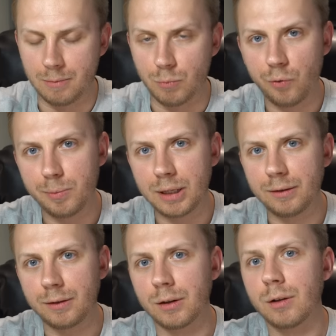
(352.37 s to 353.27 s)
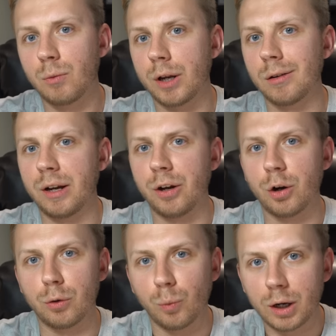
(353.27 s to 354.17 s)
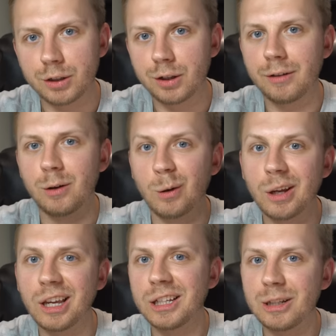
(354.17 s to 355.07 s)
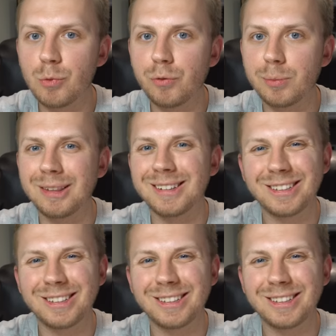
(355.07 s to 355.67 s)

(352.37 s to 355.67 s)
movements, regulating your own watches, looking at the movements.